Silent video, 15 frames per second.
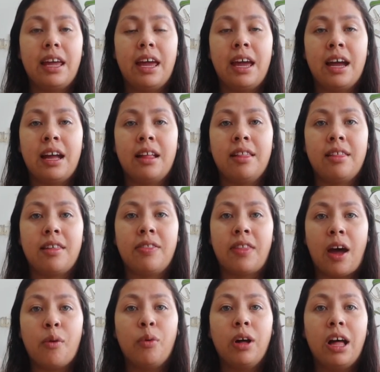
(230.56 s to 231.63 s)
and
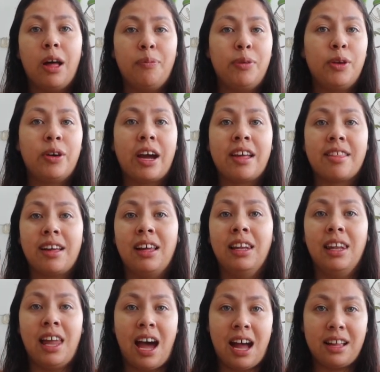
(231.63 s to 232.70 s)
that will help you guys a
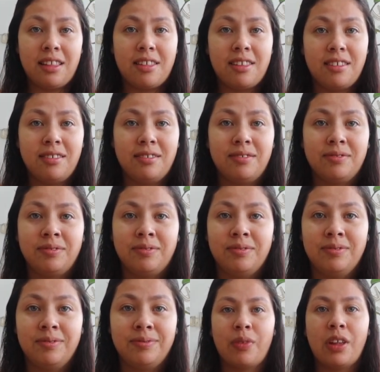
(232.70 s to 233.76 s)
lot.
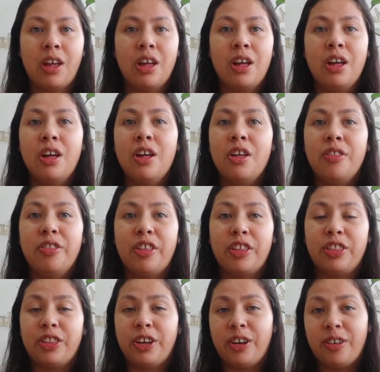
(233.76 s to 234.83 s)

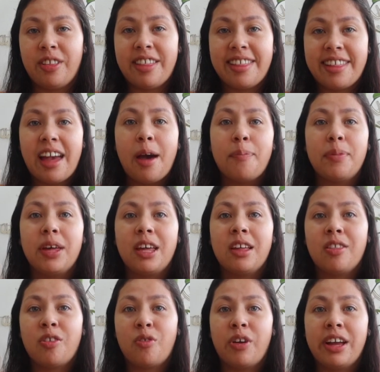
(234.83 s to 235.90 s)
The third step
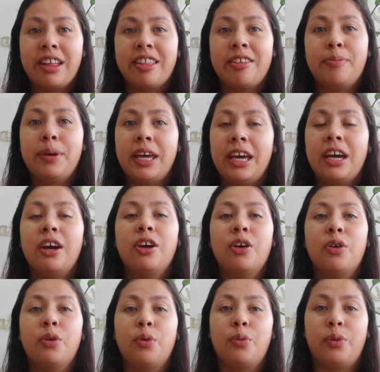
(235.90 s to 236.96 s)
is going to be
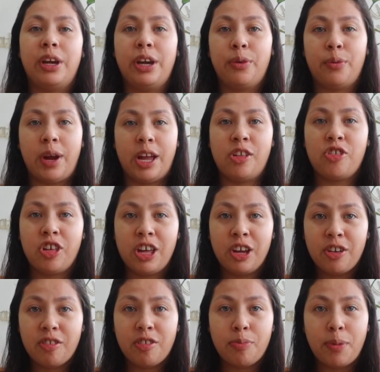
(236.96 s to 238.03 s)

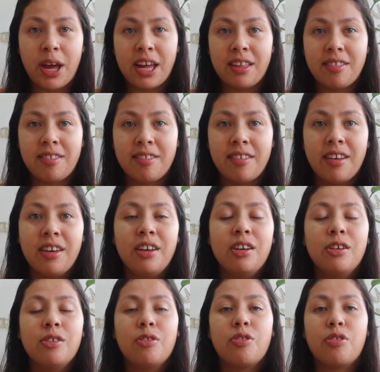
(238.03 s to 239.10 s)
rearranging your space.
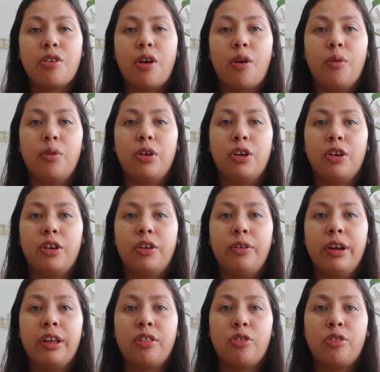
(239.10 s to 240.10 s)
So you're going